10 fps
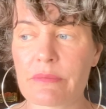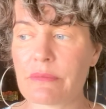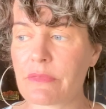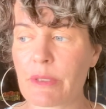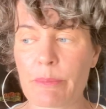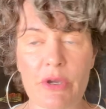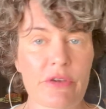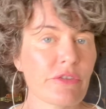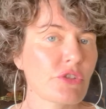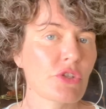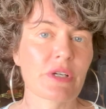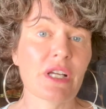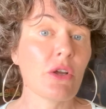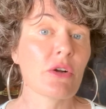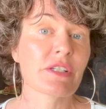the birth took
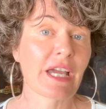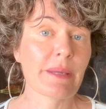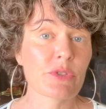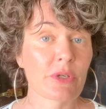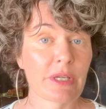a long time, took